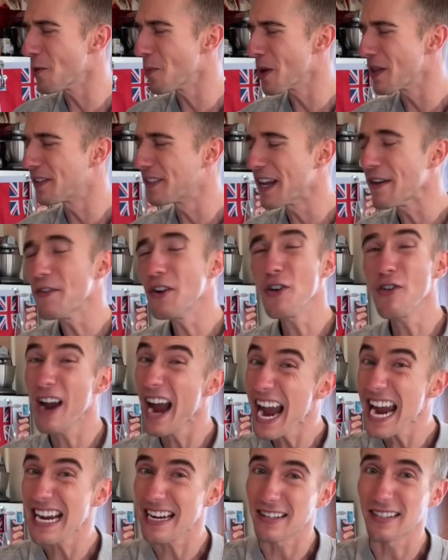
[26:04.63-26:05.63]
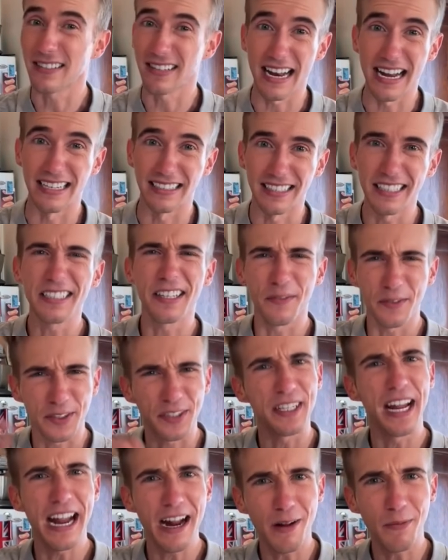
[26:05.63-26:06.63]
with 7 or 8 slices of
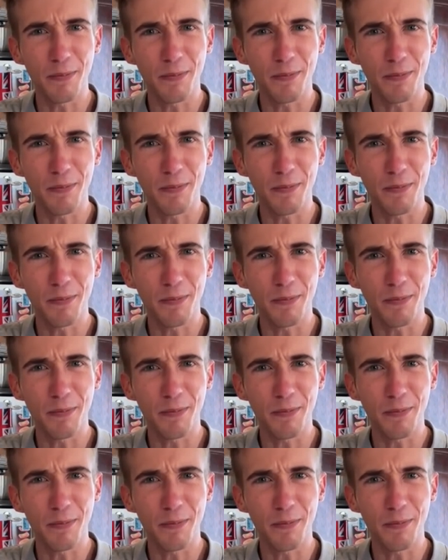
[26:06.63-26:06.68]
stale